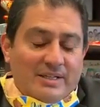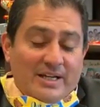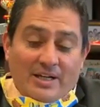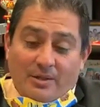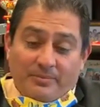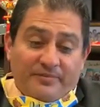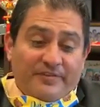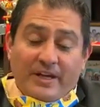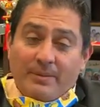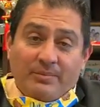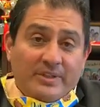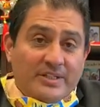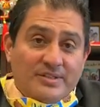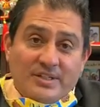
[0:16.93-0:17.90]
help
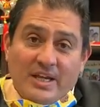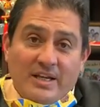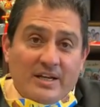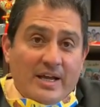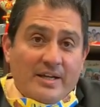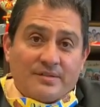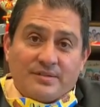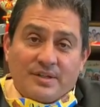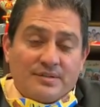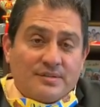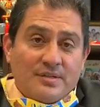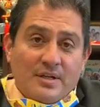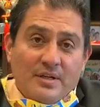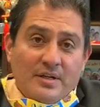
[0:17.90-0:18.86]
families gain
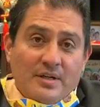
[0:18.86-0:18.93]
access